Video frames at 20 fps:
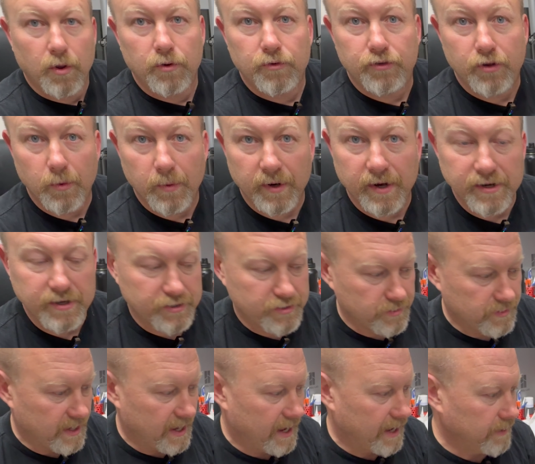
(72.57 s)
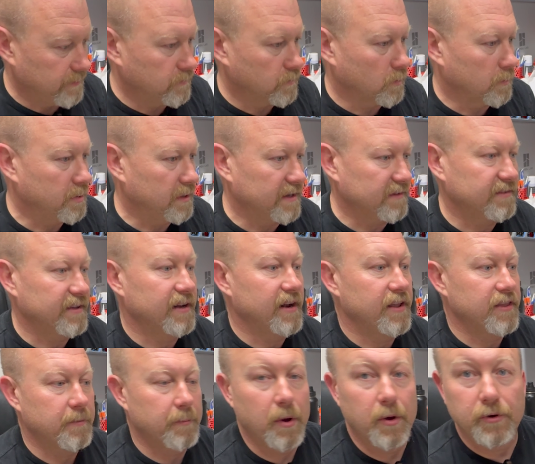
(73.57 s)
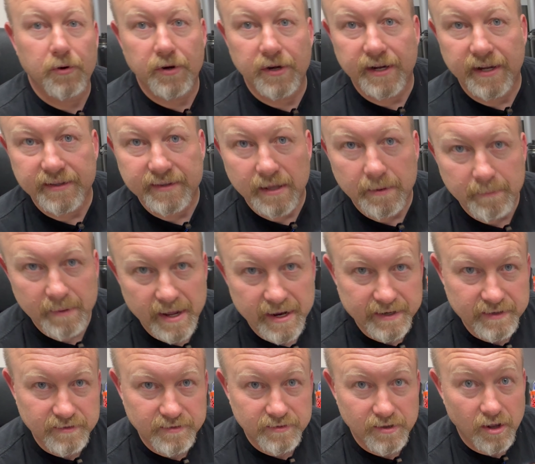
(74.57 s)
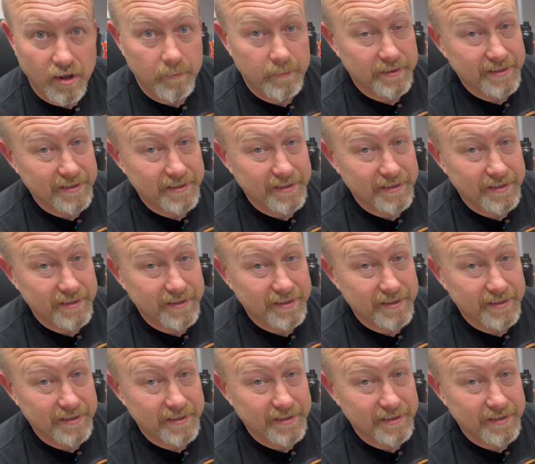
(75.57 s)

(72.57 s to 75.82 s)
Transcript: So we're going to do that, replace that on the motor and get that back installed.